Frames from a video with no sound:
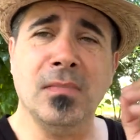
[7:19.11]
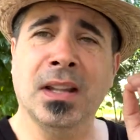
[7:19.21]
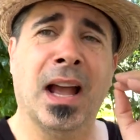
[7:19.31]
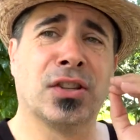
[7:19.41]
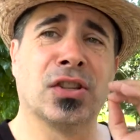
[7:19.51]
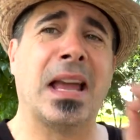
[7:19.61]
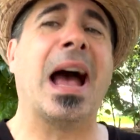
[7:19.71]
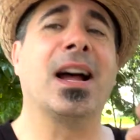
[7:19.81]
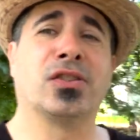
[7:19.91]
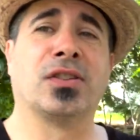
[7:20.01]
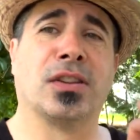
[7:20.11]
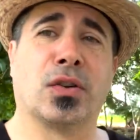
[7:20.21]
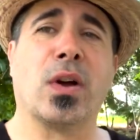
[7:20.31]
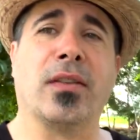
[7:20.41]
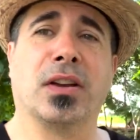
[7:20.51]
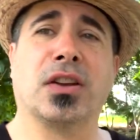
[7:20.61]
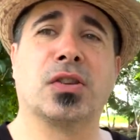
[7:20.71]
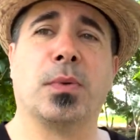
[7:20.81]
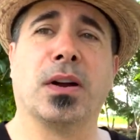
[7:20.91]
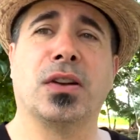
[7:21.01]
That just adds to the driving
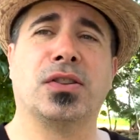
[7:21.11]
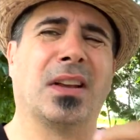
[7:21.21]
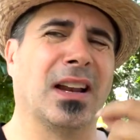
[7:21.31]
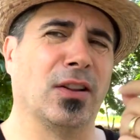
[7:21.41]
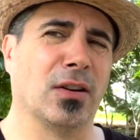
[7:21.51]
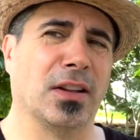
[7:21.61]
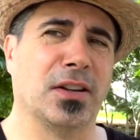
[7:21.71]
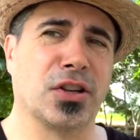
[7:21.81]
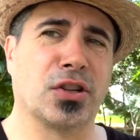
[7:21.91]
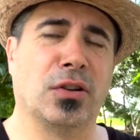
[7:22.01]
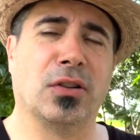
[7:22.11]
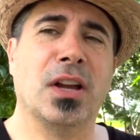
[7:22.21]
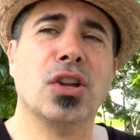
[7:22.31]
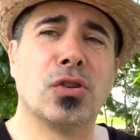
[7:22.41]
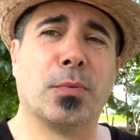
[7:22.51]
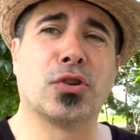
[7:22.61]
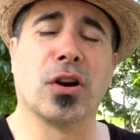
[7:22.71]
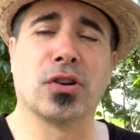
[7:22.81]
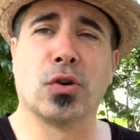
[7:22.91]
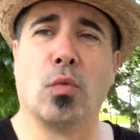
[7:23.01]
experience. You get a little additional
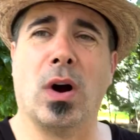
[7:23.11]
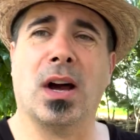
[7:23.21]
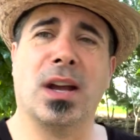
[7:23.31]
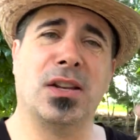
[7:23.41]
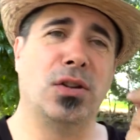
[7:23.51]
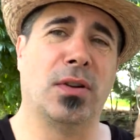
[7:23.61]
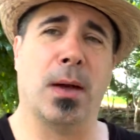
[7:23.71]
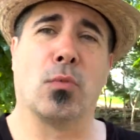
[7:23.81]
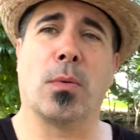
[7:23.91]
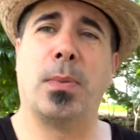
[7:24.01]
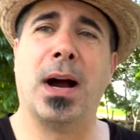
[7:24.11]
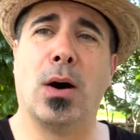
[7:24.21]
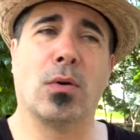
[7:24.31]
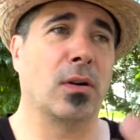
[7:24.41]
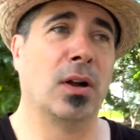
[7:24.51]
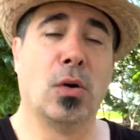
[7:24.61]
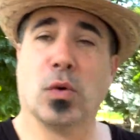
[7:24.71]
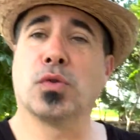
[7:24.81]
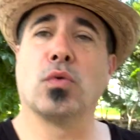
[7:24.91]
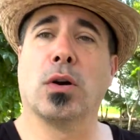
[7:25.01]
supercharger whine, you get more power.
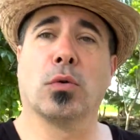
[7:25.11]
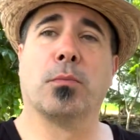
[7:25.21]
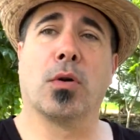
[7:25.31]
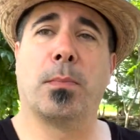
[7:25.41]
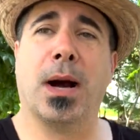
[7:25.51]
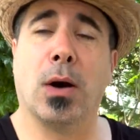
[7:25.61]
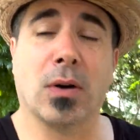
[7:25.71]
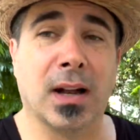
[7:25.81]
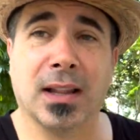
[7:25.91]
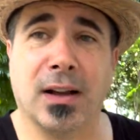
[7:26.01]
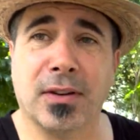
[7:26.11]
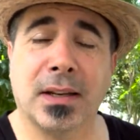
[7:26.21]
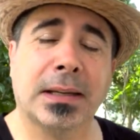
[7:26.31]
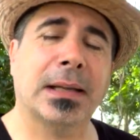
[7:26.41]
What's wrong with more power? I love it.